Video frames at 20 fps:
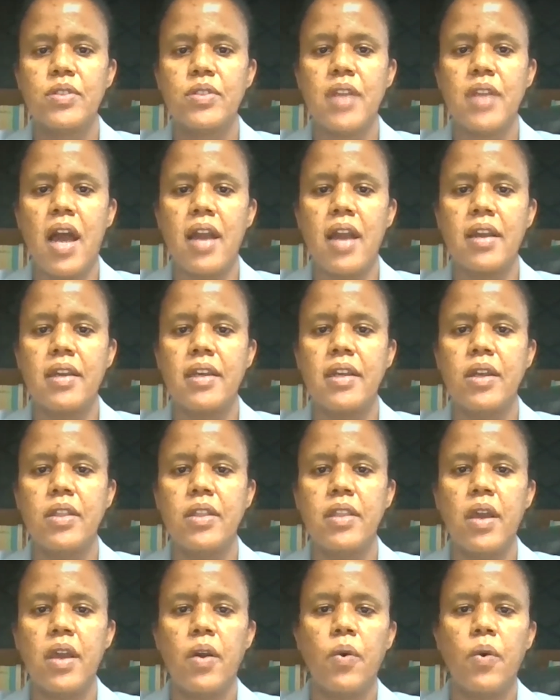thank
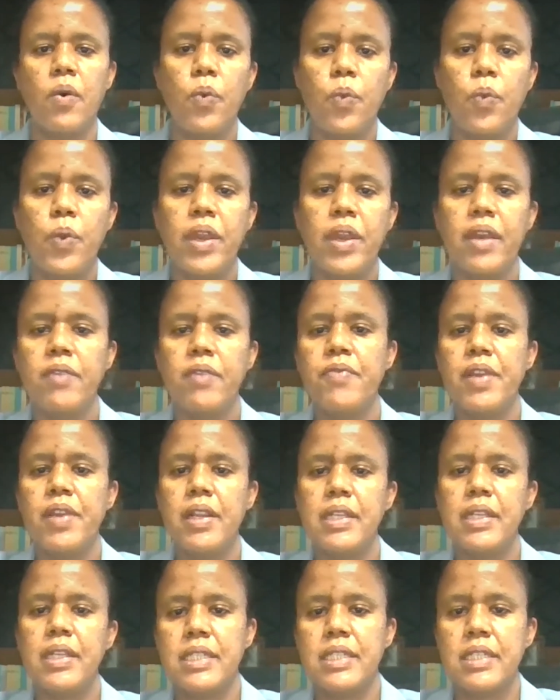the
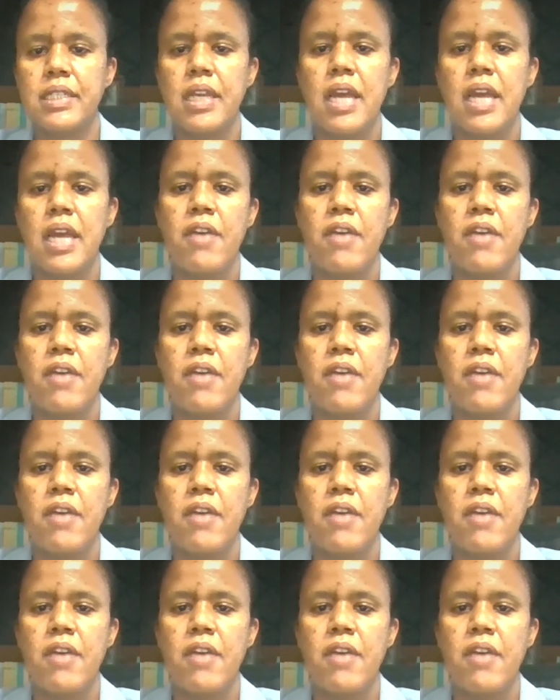Wilkenfeld's